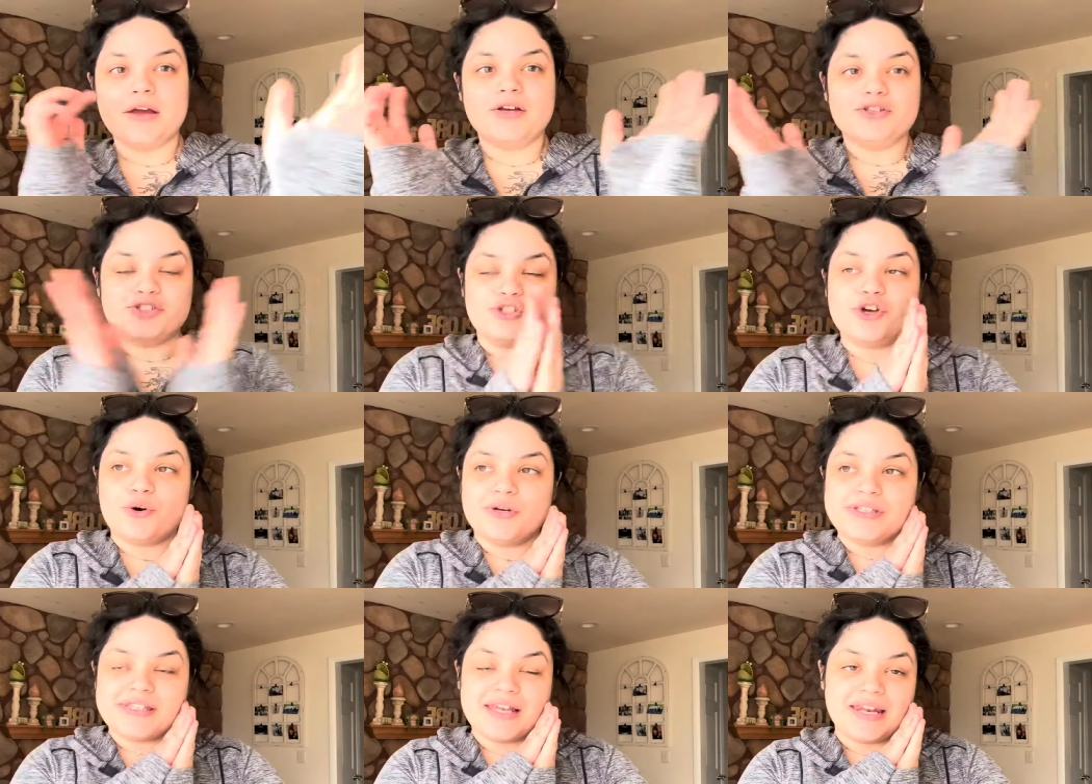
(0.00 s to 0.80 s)

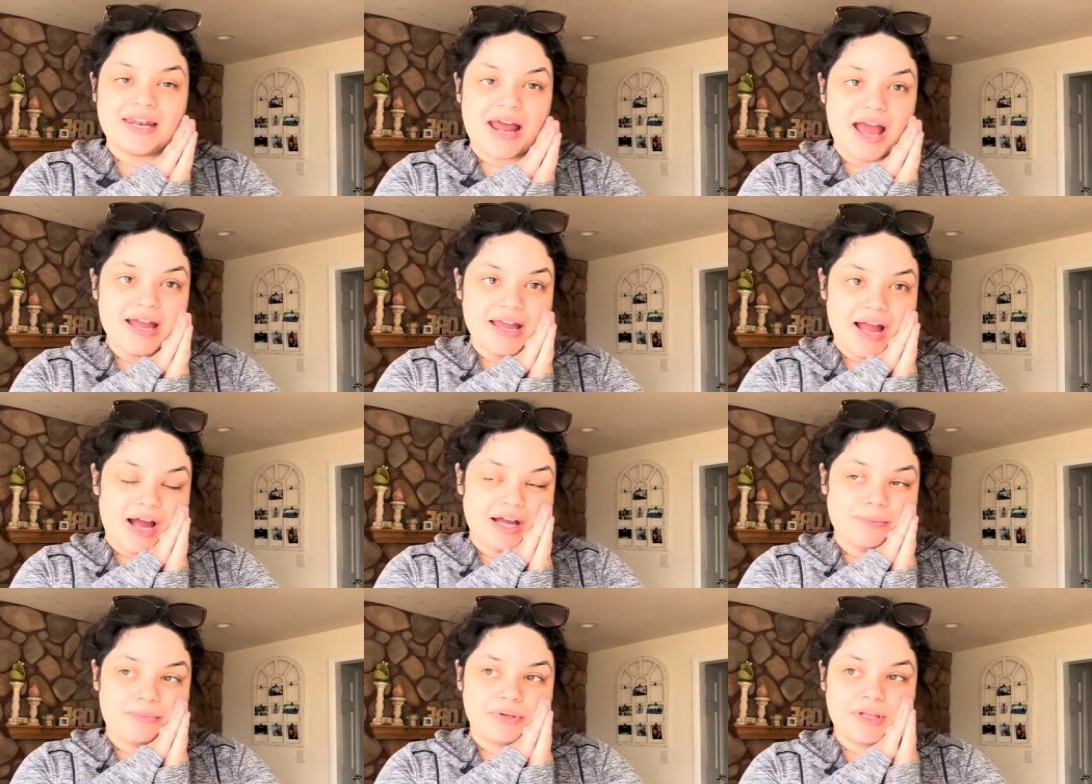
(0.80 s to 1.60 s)
So tonight
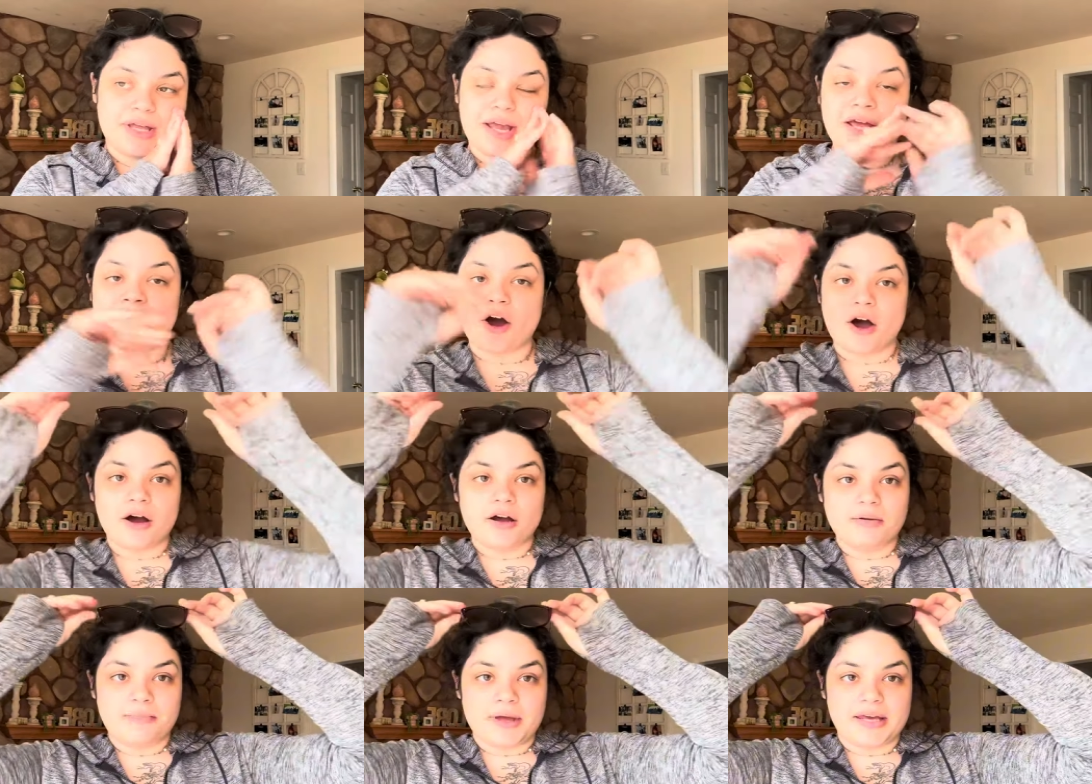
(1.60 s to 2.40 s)
I plan
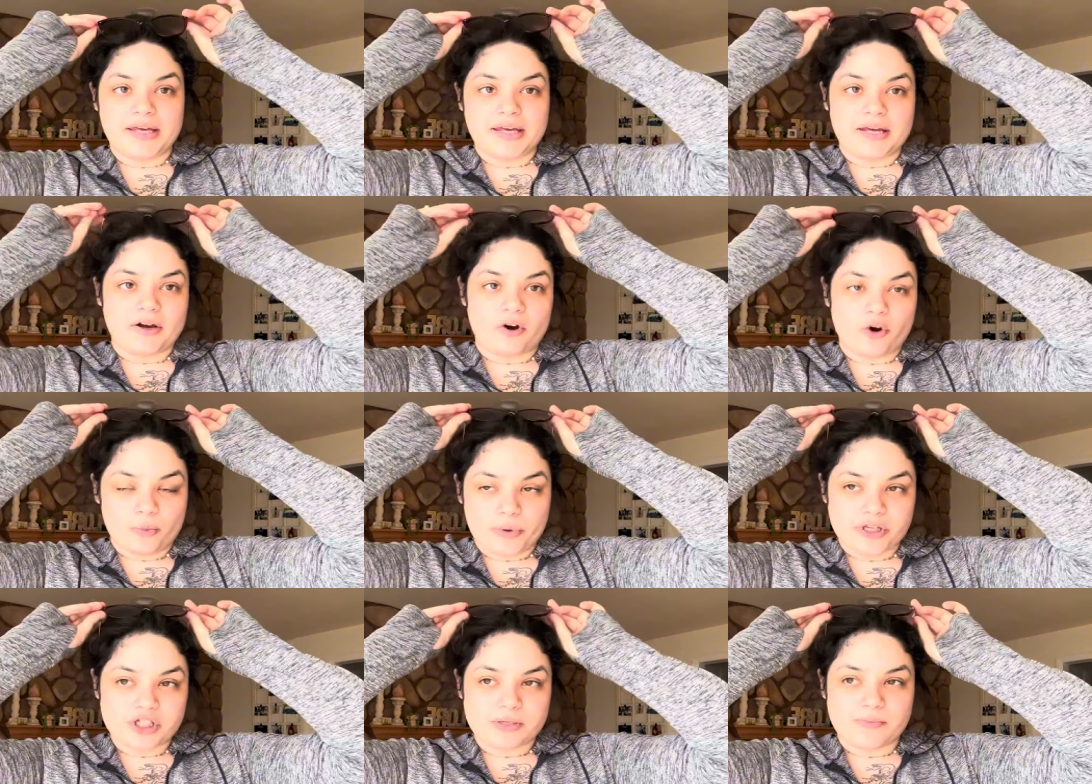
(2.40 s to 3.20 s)
on making a whole
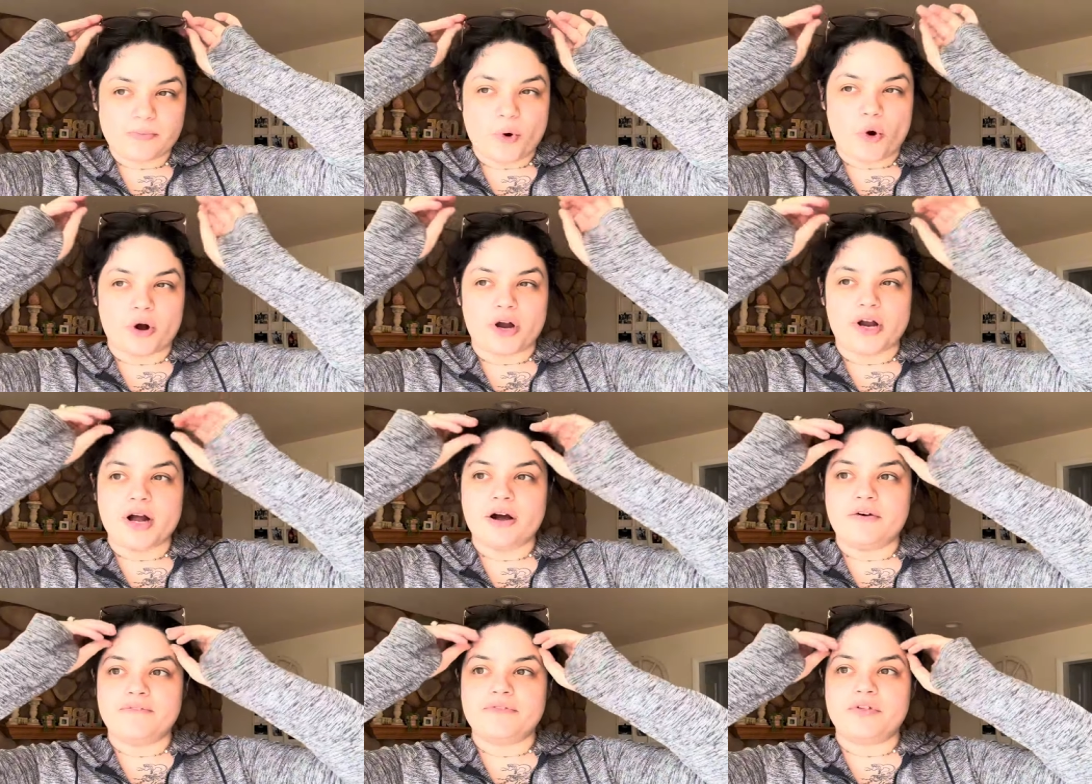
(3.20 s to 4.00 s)
bunch more
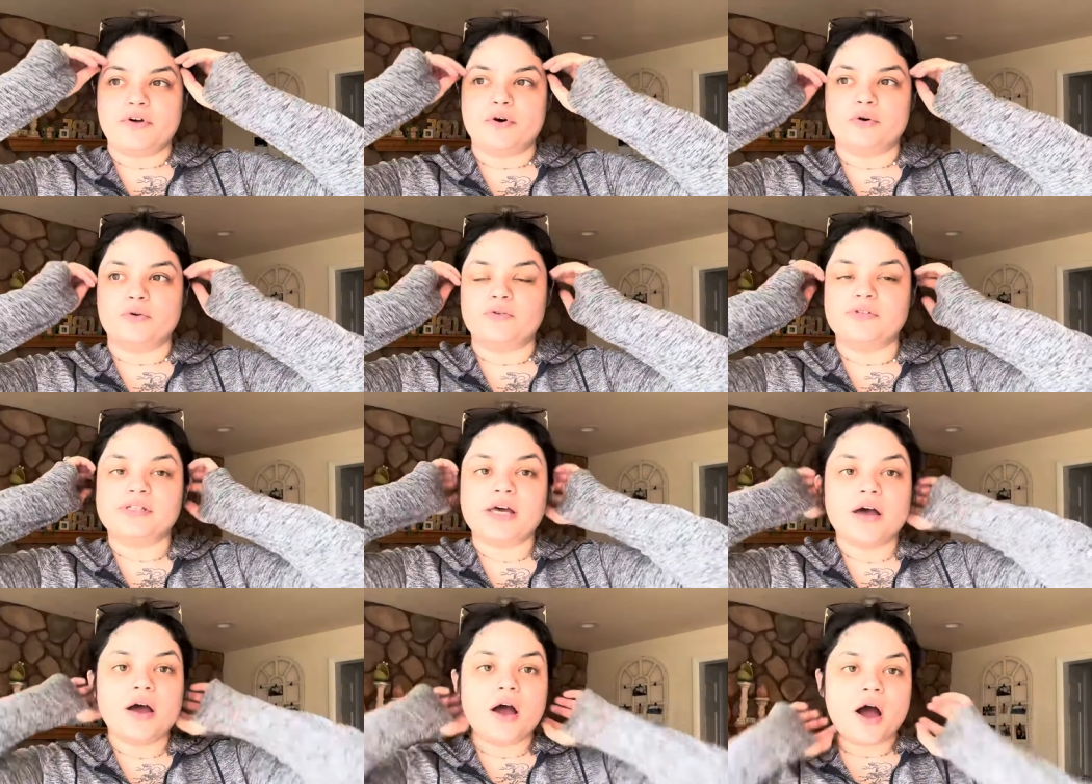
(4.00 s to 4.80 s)
of those
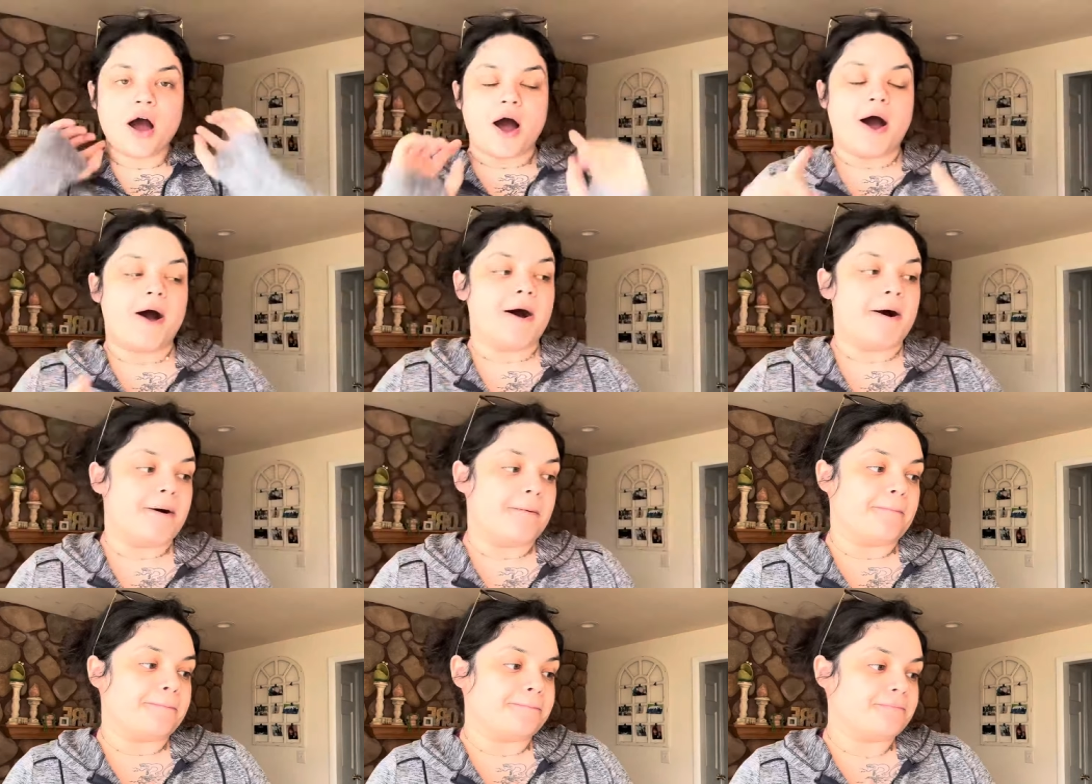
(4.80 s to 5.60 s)

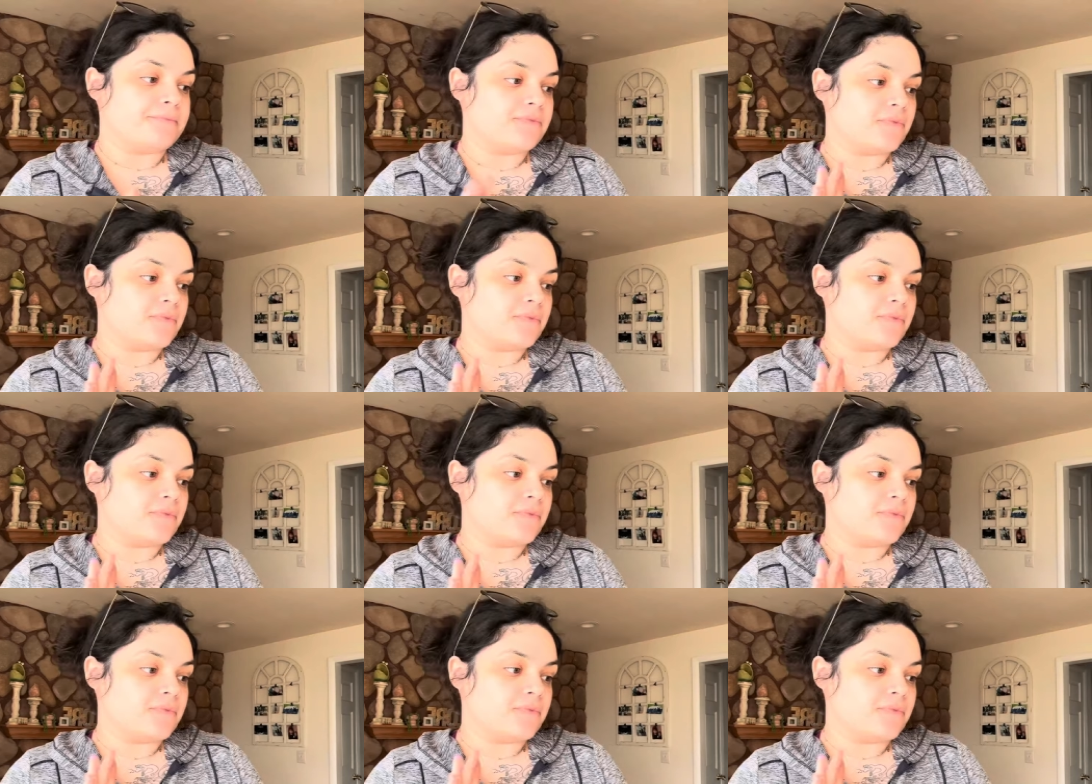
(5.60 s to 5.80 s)
um,